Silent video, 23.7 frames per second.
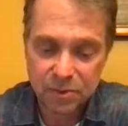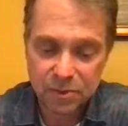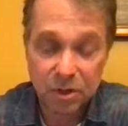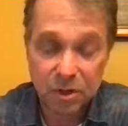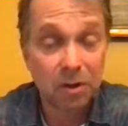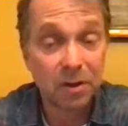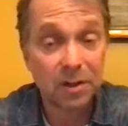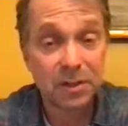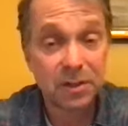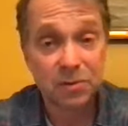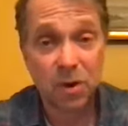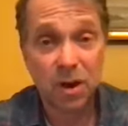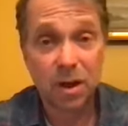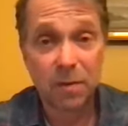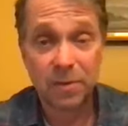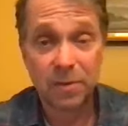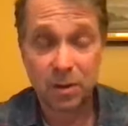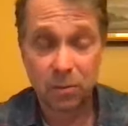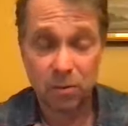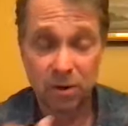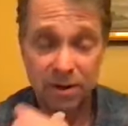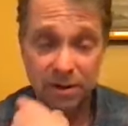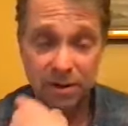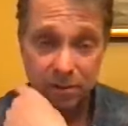Charlotte's Web
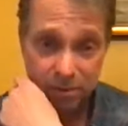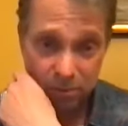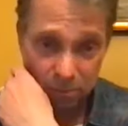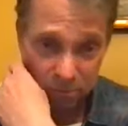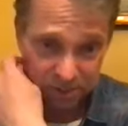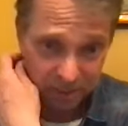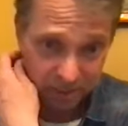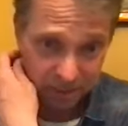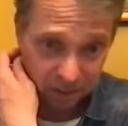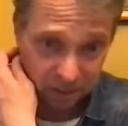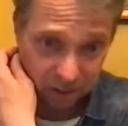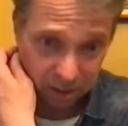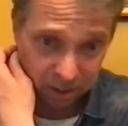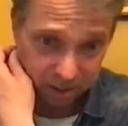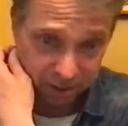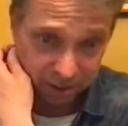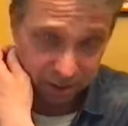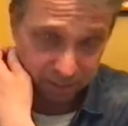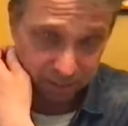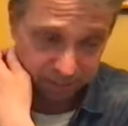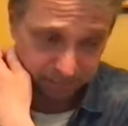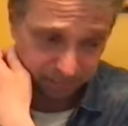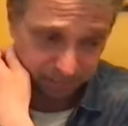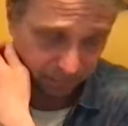that was at
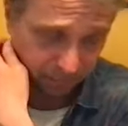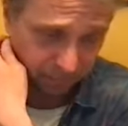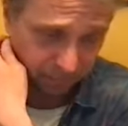auction.